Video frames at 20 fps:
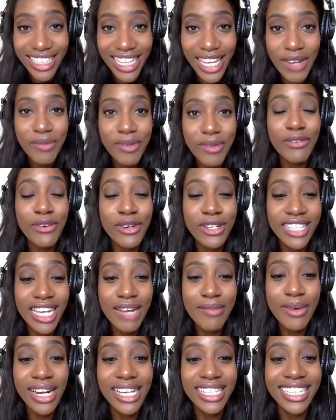like the first
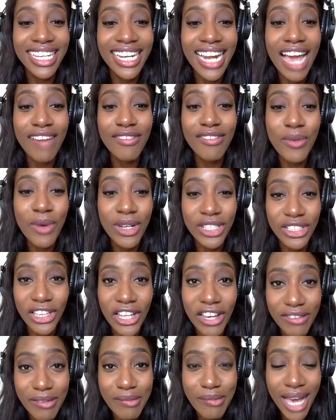time when I said I haven't watched
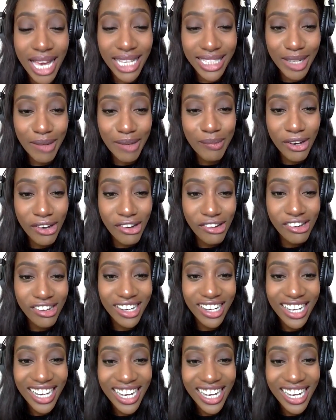Love and Basketball.